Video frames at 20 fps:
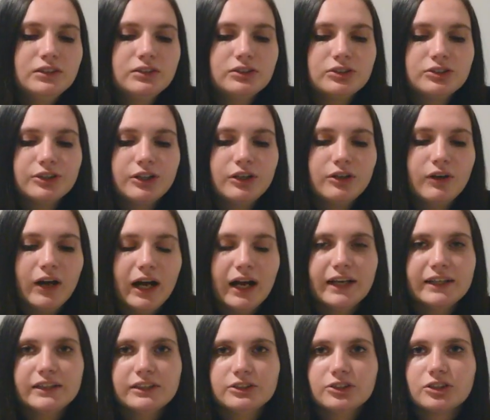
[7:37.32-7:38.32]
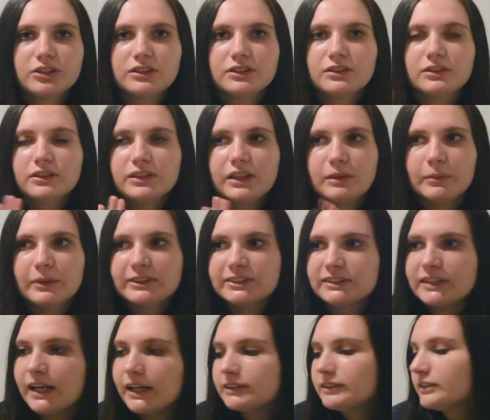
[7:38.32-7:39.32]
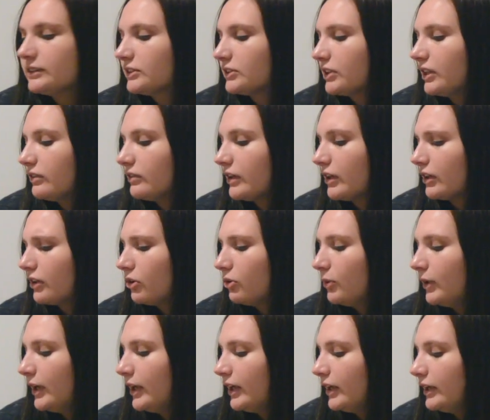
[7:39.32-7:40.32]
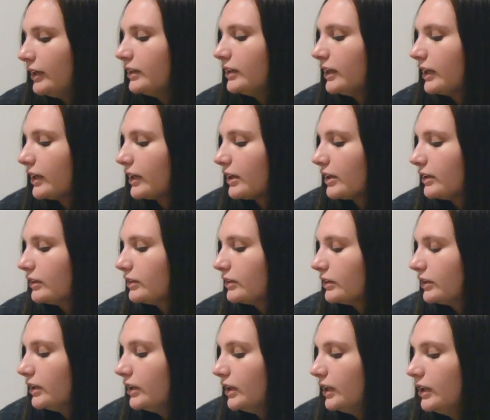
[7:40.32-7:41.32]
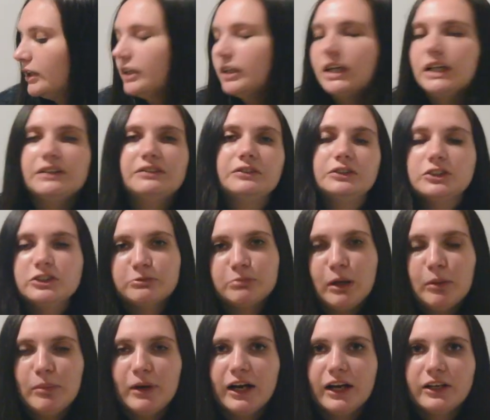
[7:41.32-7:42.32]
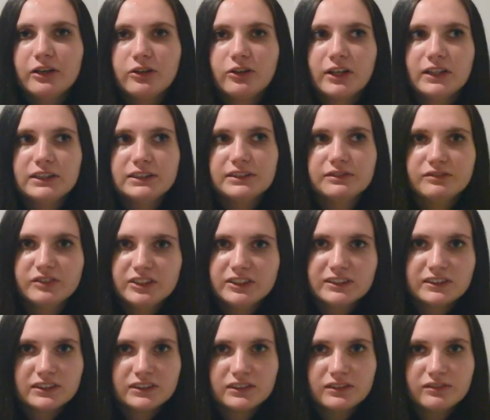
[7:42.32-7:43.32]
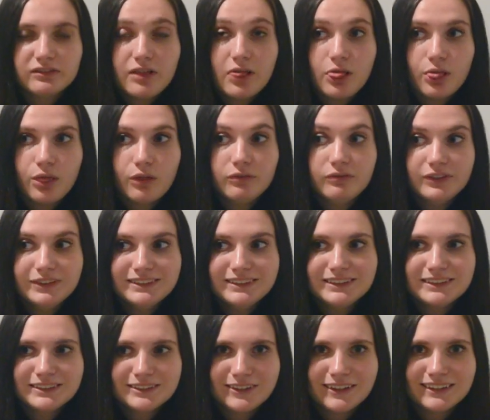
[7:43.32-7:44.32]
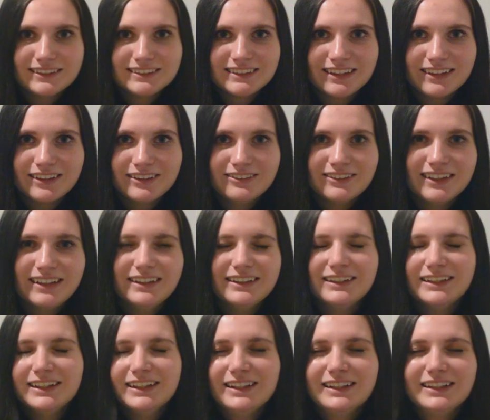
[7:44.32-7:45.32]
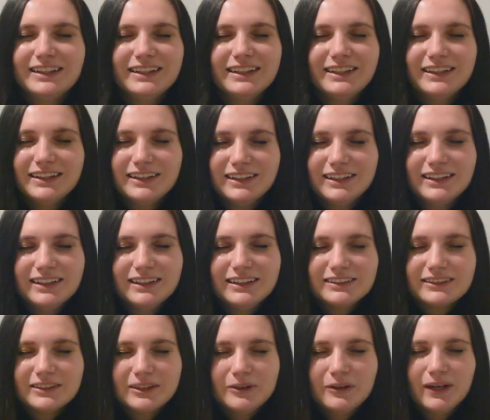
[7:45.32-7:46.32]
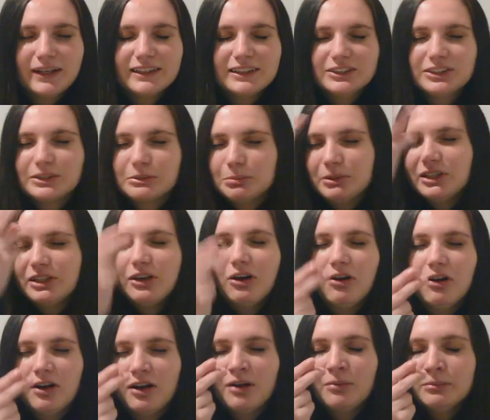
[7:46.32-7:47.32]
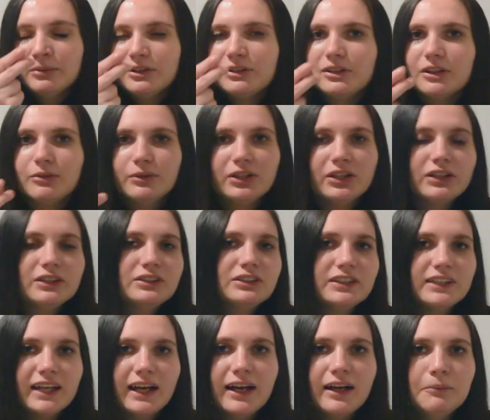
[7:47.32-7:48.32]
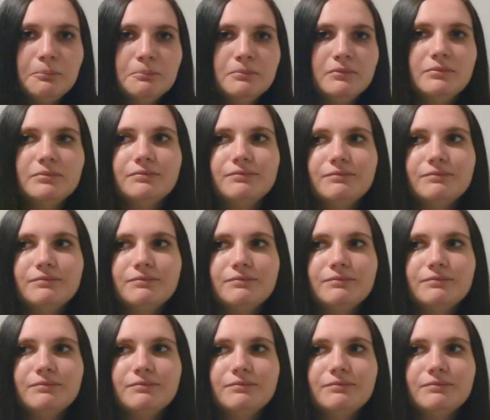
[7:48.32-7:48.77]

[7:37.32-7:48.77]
so I can just get my stacks and stuff out of the way and a few of my bio credits and physics credits out of the way so I can just be calm going into chem.